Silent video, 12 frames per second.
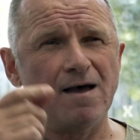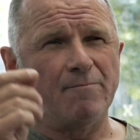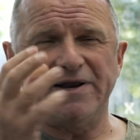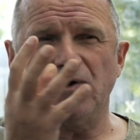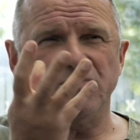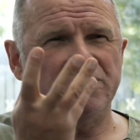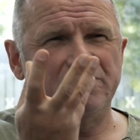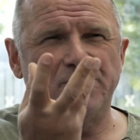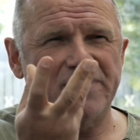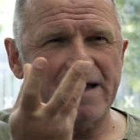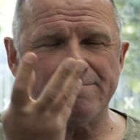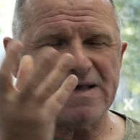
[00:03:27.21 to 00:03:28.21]
but
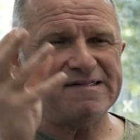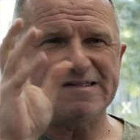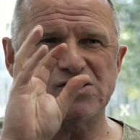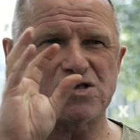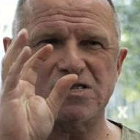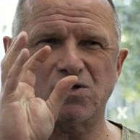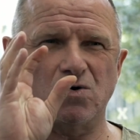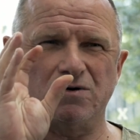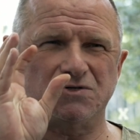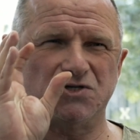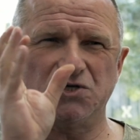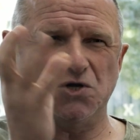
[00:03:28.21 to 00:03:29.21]
that message just
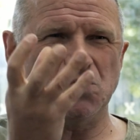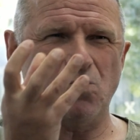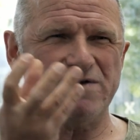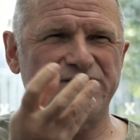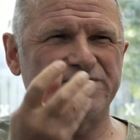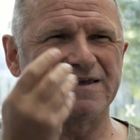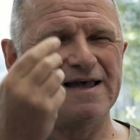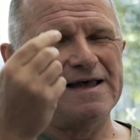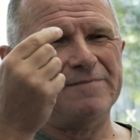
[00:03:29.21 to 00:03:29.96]
got skew-whiffed.